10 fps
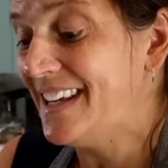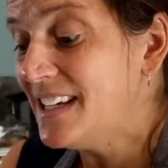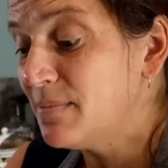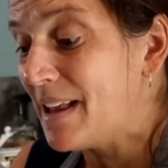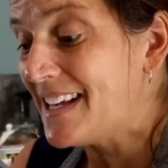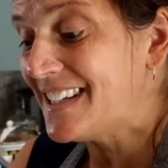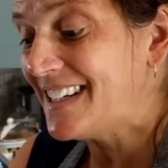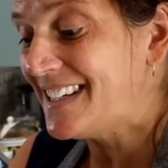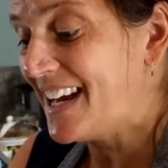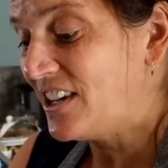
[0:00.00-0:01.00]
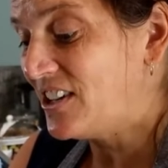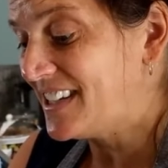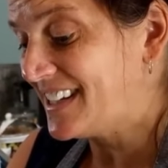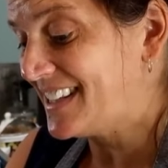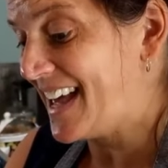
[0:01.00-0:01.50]
of these plastic
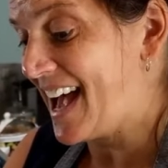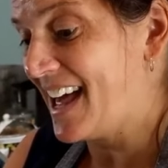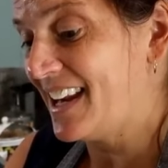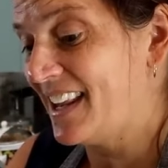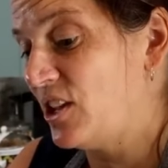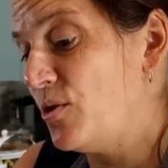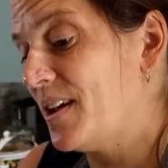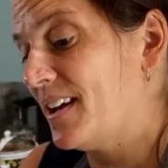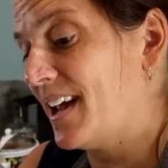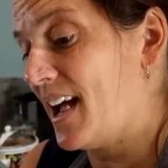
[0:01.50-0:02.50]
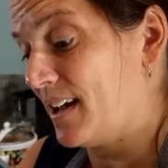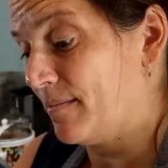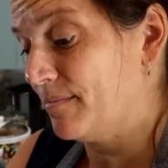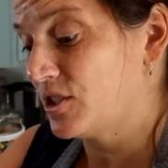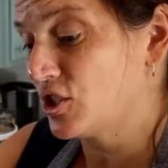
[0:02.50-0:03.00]
containers is that you can
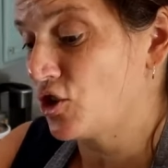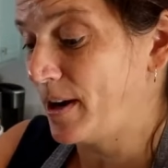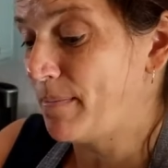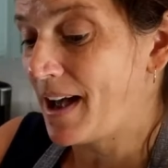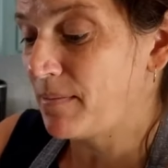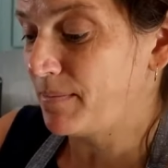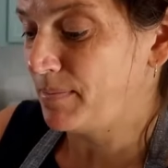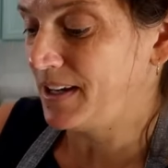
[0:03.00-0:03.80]
kind of scrape on them